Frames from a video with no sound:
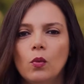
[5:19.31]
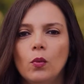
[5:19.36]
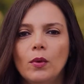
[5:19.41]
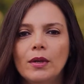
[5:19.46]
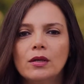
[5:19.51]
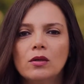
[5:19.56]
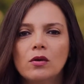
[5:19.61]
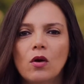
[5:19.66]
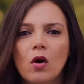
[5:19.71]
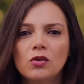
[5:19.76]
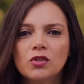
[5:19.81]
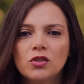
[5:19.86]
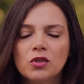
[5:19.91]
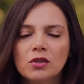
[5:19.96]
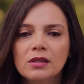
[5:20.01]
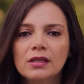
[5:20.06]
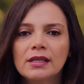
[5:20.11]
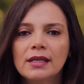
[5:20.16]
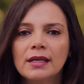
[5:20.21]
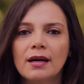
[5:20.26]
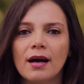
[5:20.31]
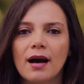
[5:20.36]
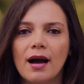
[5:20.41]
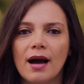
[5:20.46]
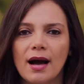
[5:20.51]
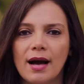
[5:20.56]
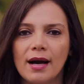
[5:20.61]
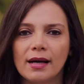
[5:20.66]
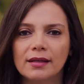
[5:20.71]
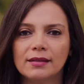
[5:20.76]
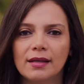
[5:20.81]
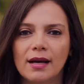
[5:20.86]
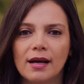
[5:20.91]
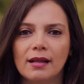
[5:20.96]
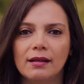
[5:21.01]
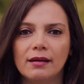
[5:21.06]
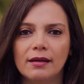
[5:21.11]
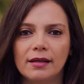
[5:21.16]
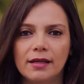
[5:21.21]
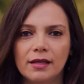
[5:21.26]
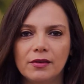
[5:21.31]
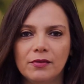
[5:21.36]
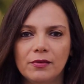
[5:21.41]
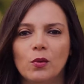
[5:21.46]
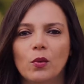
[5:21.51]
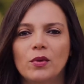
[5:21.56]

will consciously act and live